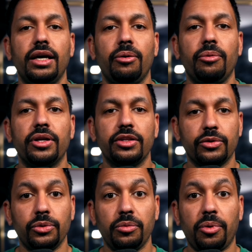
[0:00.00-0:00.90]
Now, one of
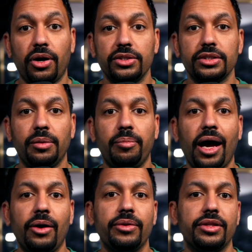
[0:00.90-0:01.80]
the cool parts
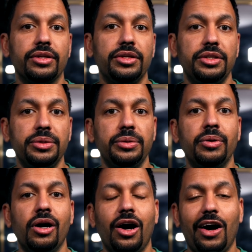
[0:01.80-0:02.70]
about the
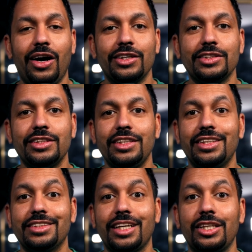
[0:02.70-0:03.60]
new
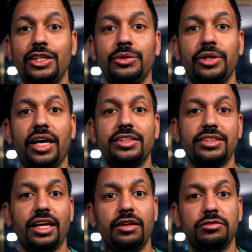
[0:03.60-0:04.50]
Audyssey is that you can
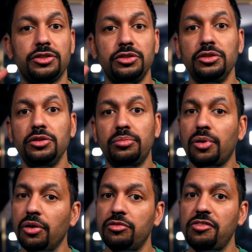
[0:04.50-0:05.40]
save two
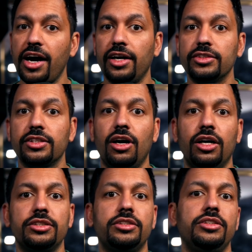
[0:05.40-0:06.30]
profiles
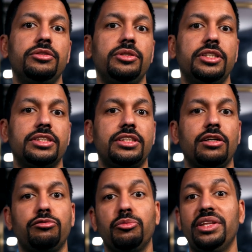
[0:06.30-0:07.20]
onto the unit
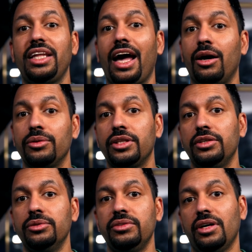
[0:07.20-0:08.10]
itself without the
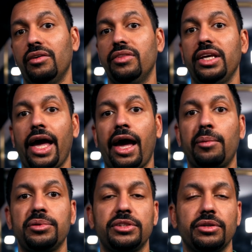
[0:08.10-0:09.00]
use of the app.